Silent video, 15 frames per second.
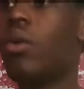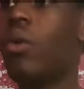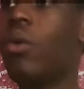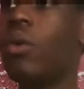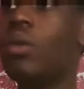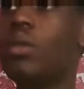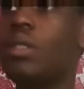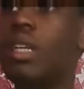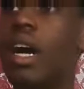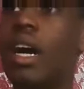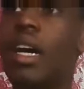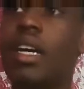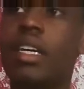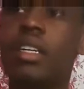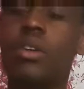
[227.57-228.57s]
corals
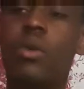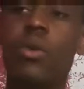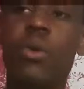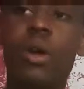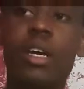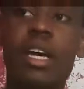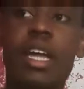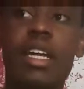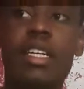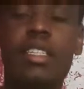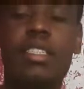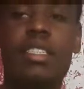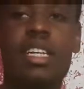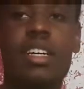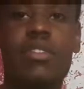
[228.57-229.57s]
dying or getting
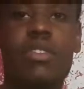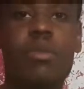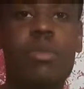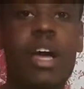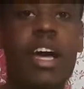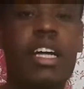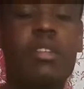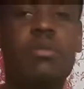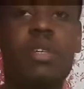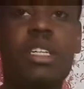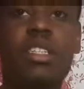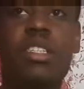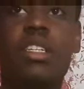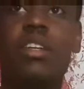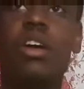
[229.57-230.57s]
sick from
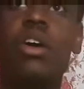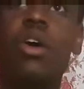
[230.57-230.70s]
acclimation,